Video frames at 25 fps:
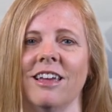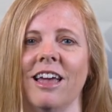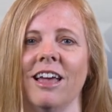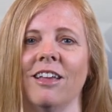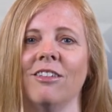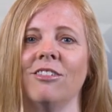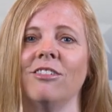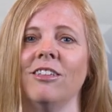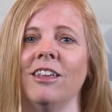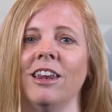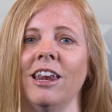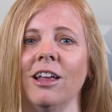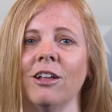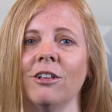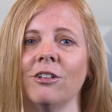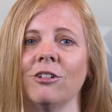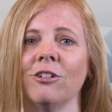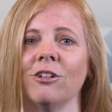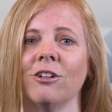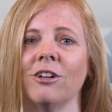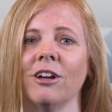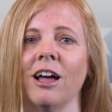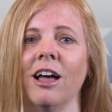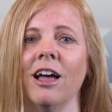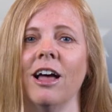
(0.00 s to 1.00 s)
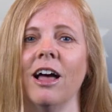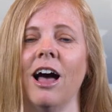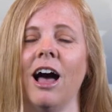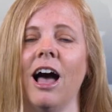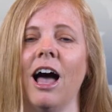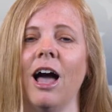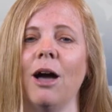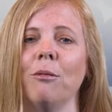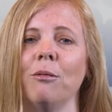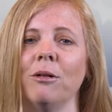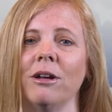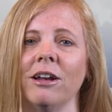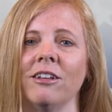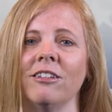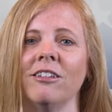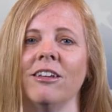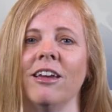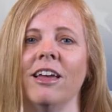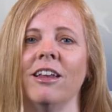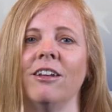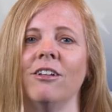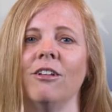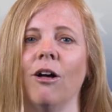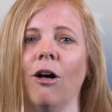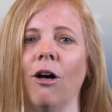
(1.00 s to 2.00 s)
As city clerk, I would
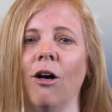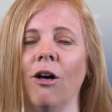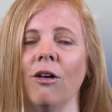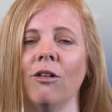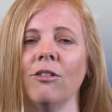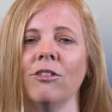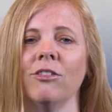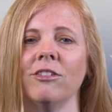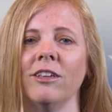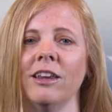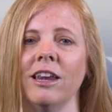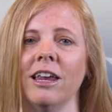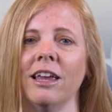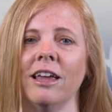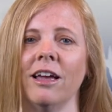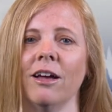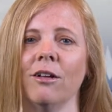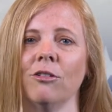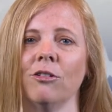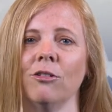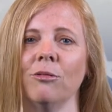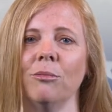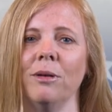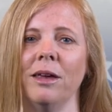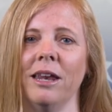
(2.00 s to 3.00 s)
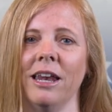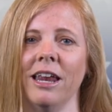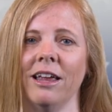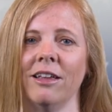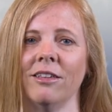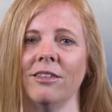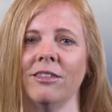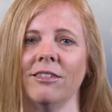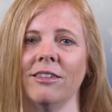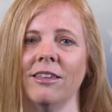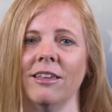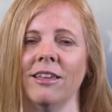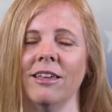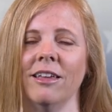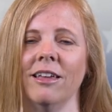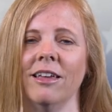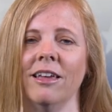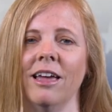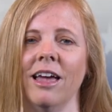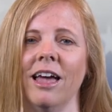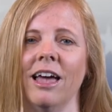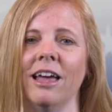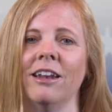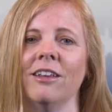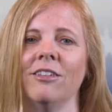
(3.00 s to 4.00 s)
attend all city council meetings
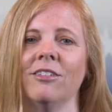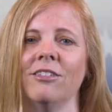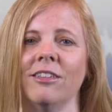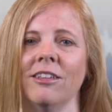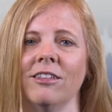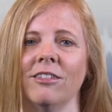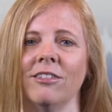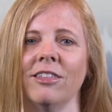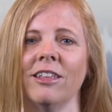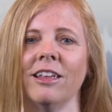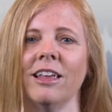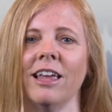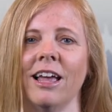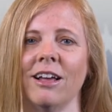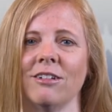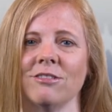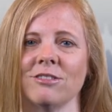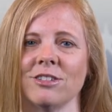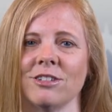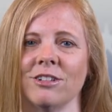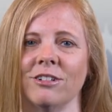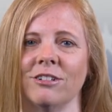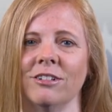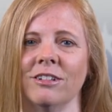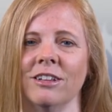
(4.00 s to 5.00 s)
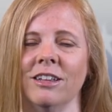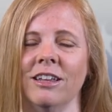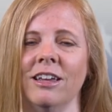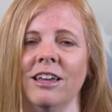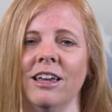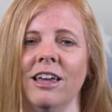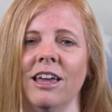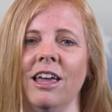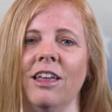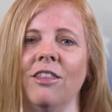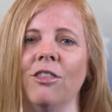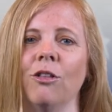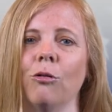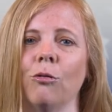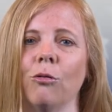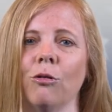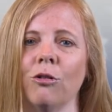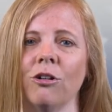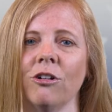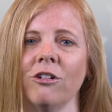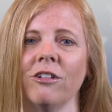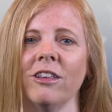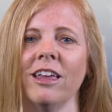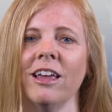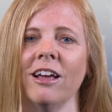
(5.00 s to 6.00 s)
and assist the council in the
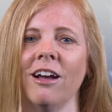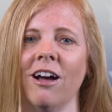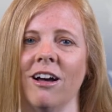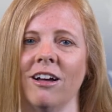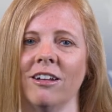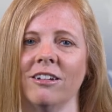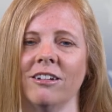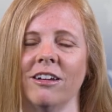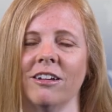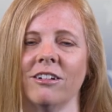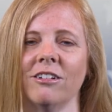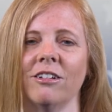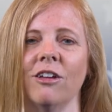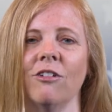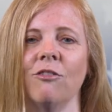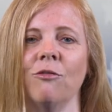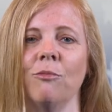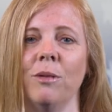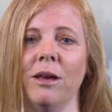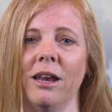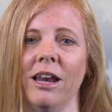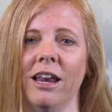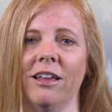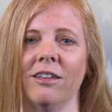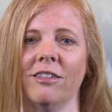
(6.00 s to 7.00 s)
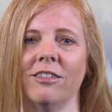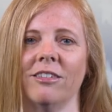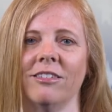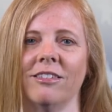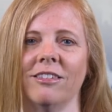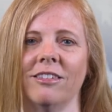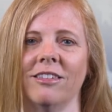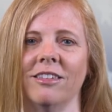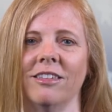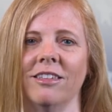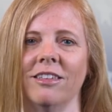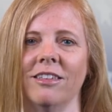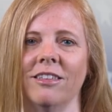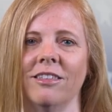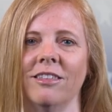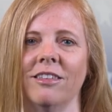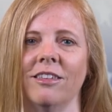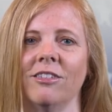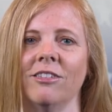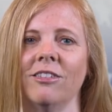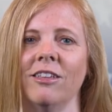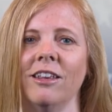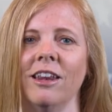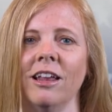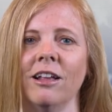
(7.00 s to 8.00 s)
orderly conduct of meetings.
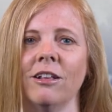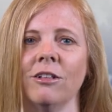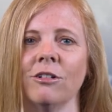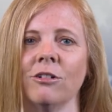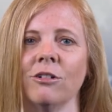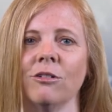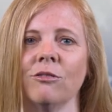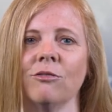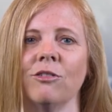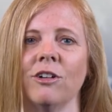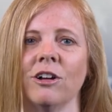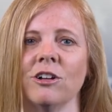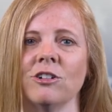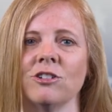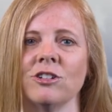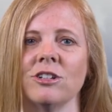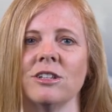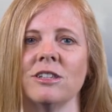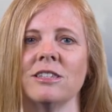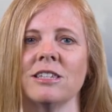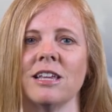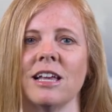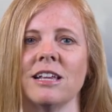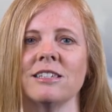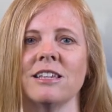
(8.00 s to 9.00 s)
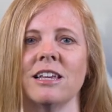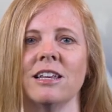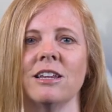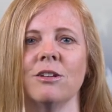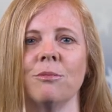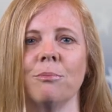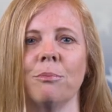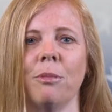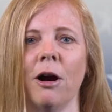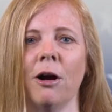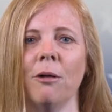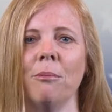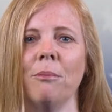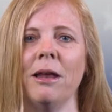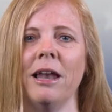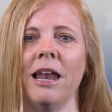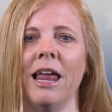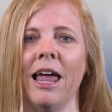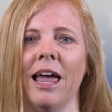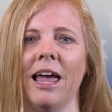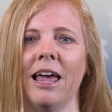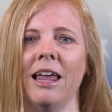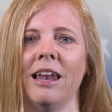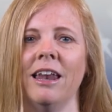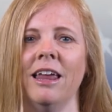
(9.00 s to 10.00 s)
The city clerk functions as a department
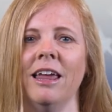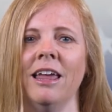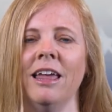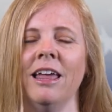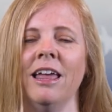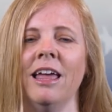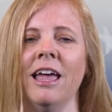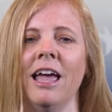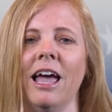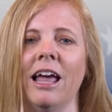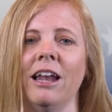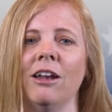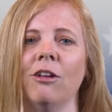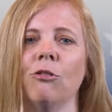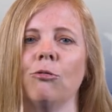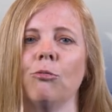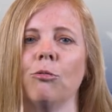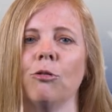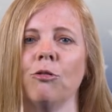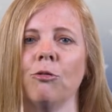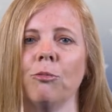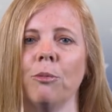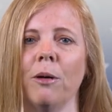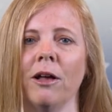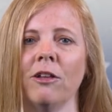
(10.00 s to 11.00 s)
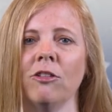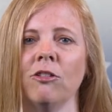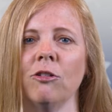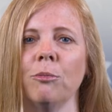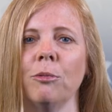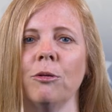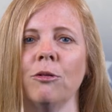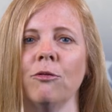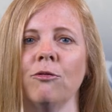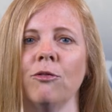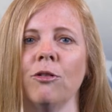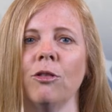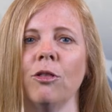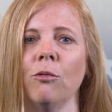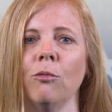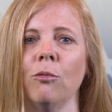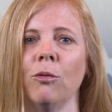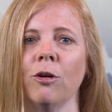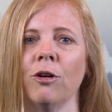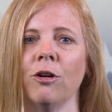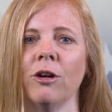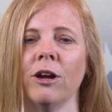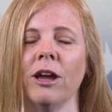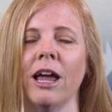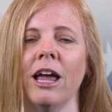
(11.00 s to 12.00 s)
head and is responsible for the
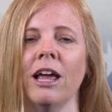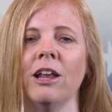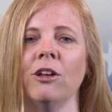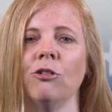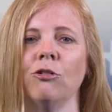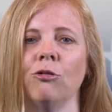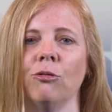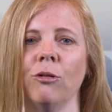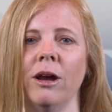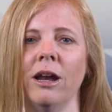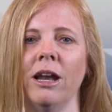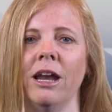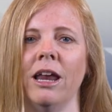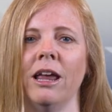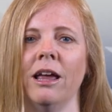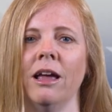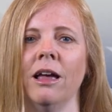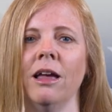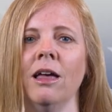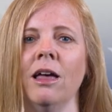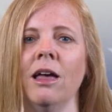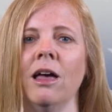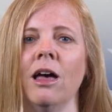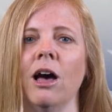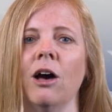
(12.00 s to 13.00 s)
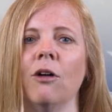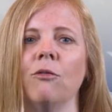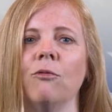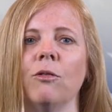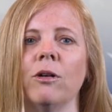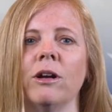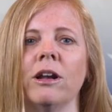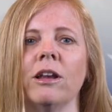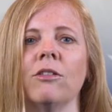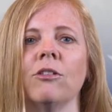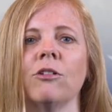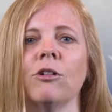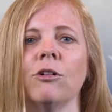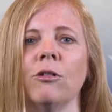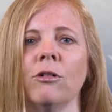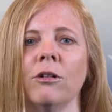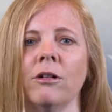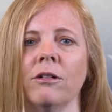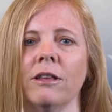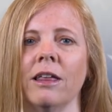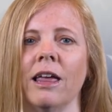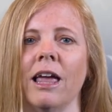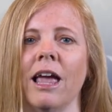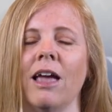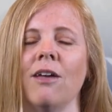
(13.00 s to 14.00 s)
work and training of what is
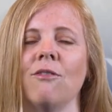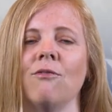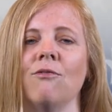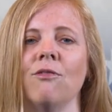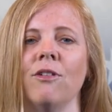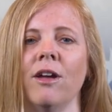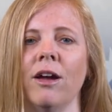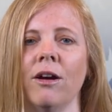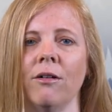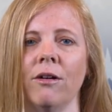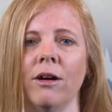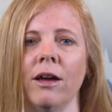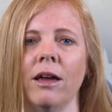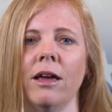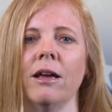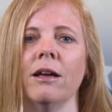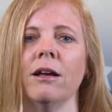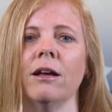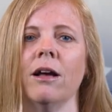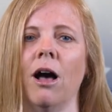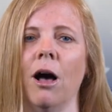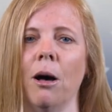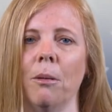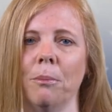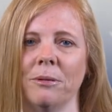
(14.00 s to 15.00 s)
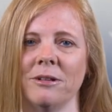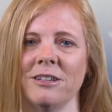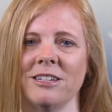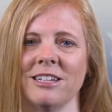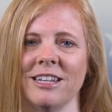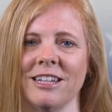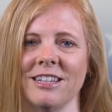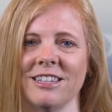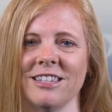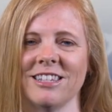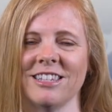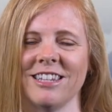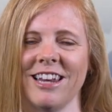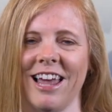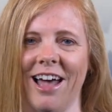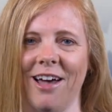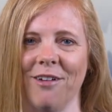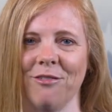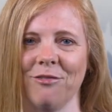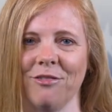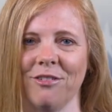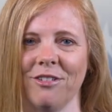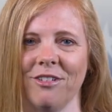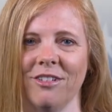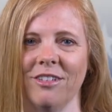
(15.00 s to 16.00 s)
currently a very competent
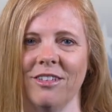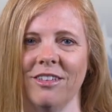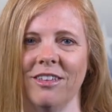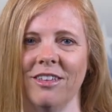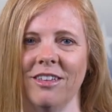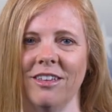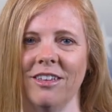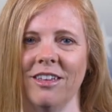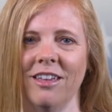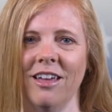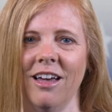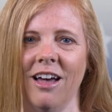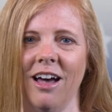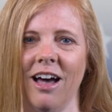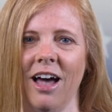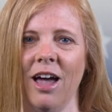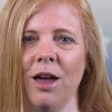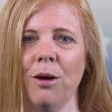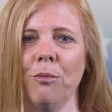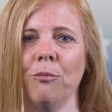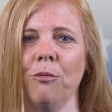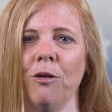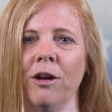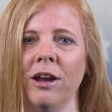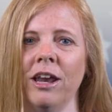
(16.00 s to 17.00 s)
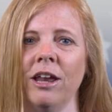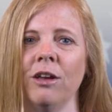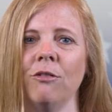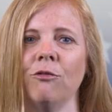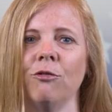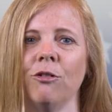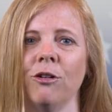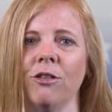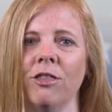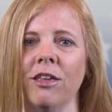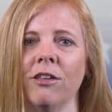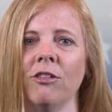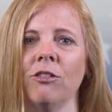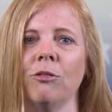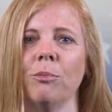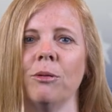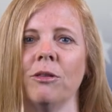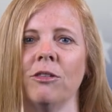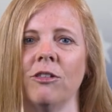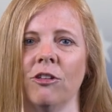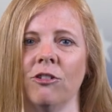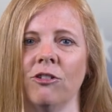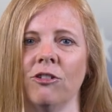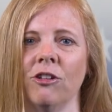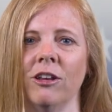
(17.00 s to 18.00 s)
staff. I am running for this
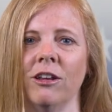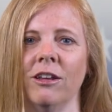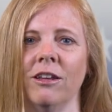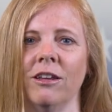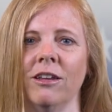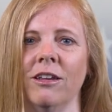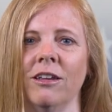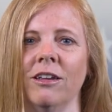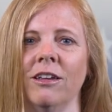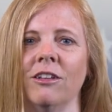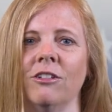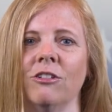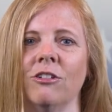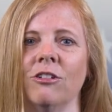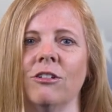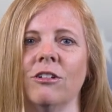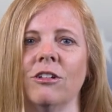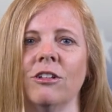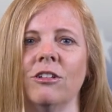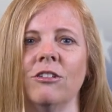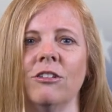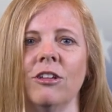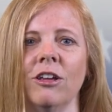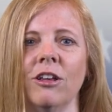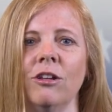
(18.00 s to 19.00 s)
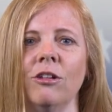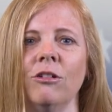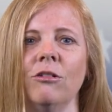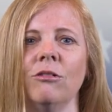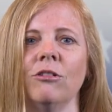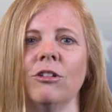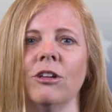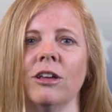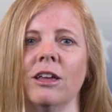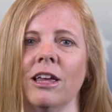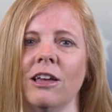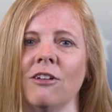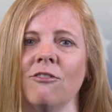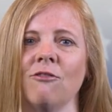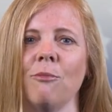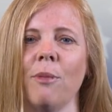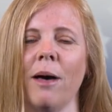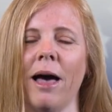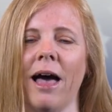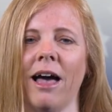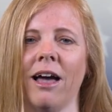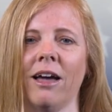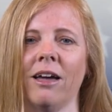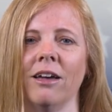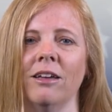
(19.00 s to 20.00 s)
position to continue to give
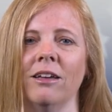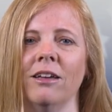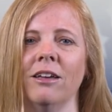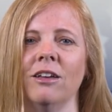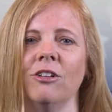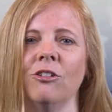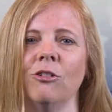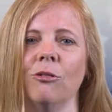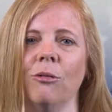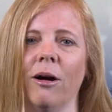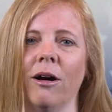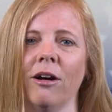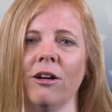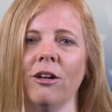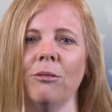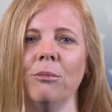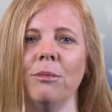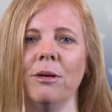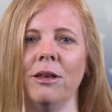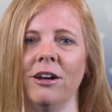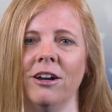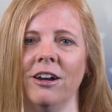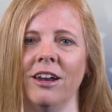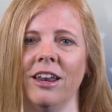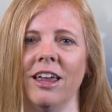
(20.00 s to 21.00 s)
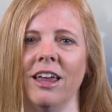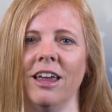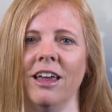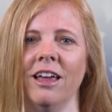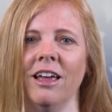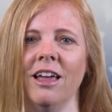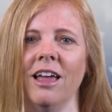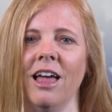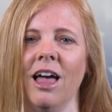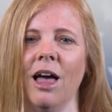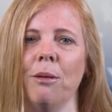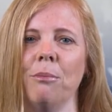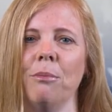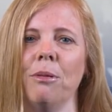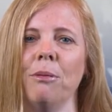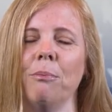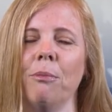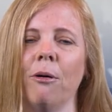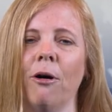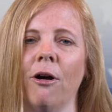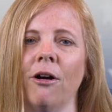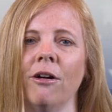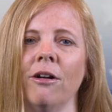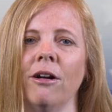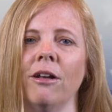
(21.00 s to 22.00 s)
back to our community and be
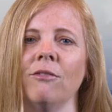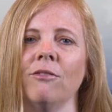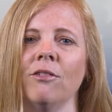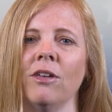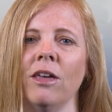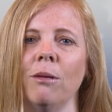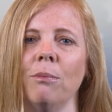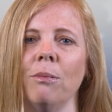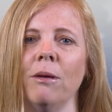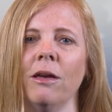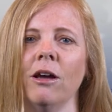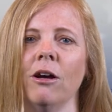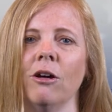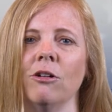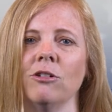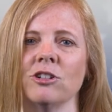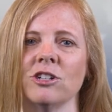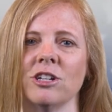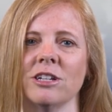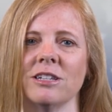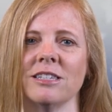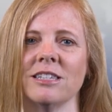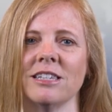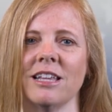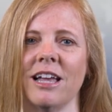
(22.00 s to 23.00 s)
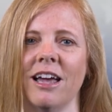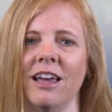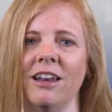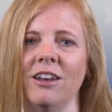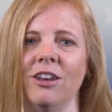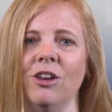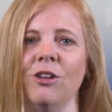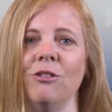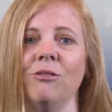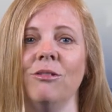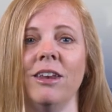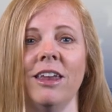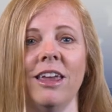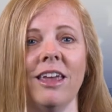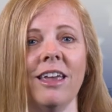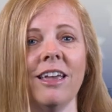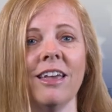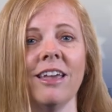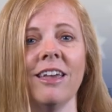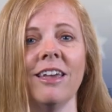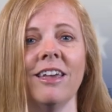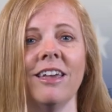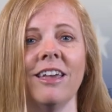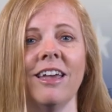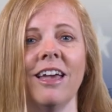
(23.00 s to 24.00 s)
part of keeping Oceanside
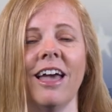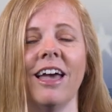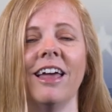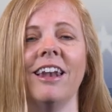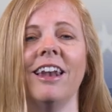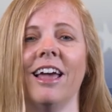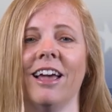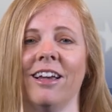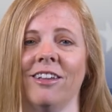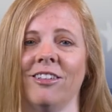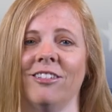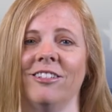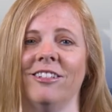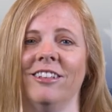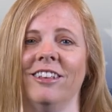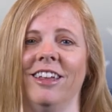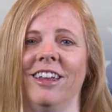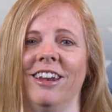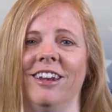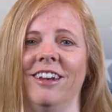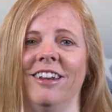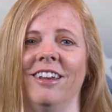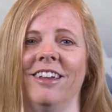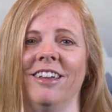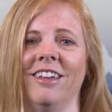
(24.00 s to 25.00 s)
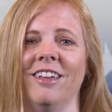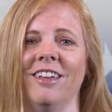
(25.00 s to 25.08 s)
unique and excellent.